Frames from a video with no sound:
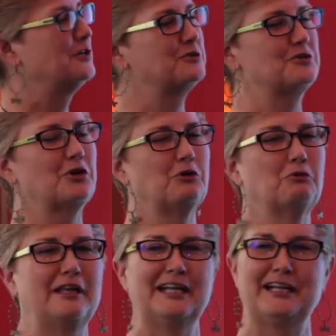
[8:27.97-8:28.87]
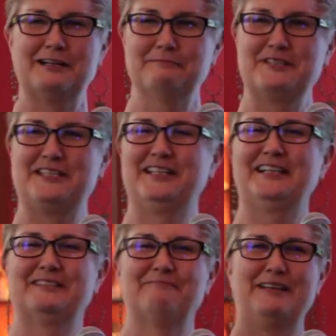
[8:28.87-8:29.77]
So when it comes to
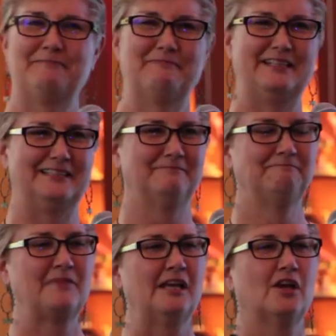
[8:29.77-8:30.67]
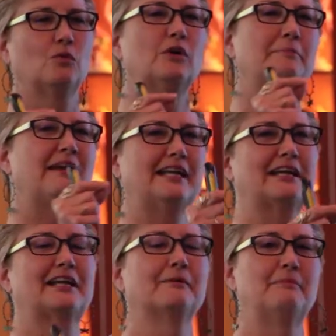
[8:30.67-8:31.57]
commitment, we make
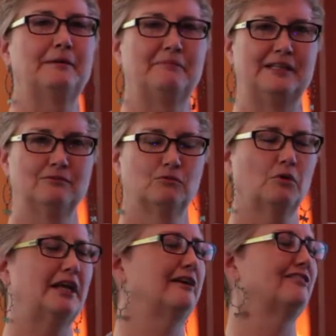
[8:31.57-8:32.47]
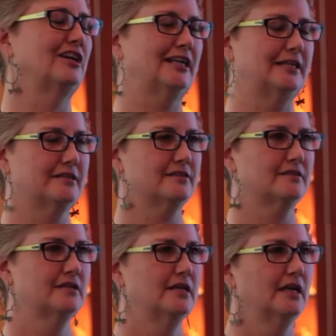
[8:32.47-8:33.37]
a commitment, whatever it
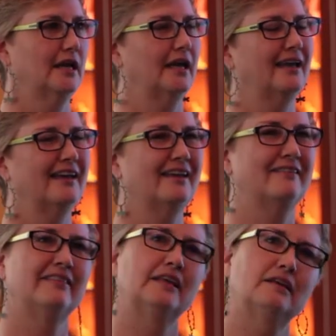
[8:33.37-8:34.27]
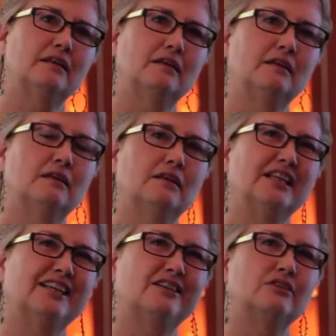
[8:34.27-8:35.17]
is and then,
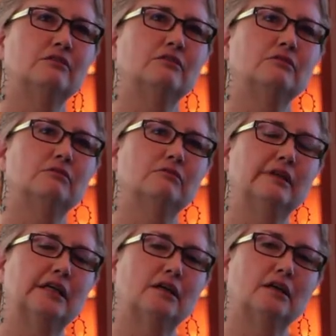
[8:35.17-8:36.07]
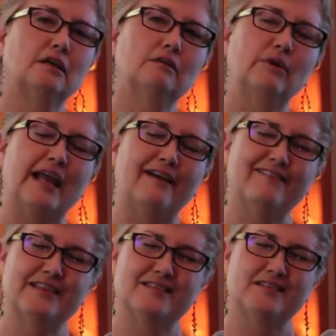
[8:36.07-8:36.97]
you know, we're, we
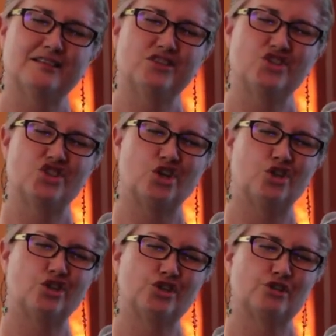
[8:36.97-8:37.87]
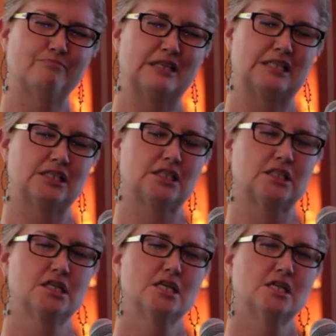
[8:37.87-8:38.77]
have this
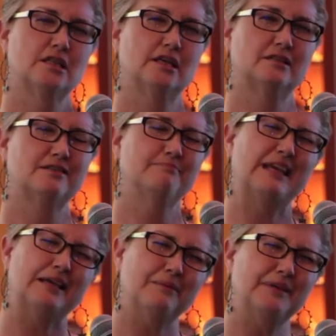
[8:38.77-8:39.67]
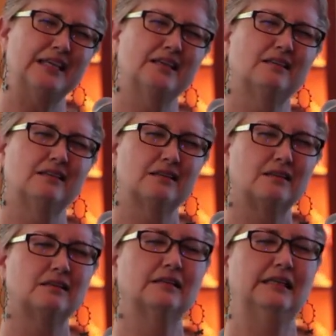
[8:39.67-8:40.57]
indulgement that's maybe a
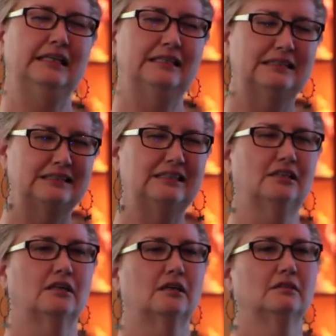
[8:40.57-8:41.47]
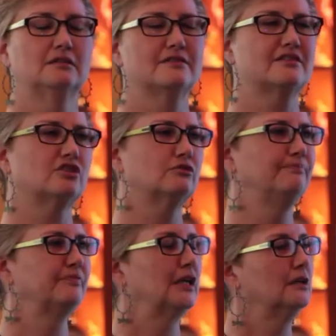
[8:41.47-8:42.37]
little easier. So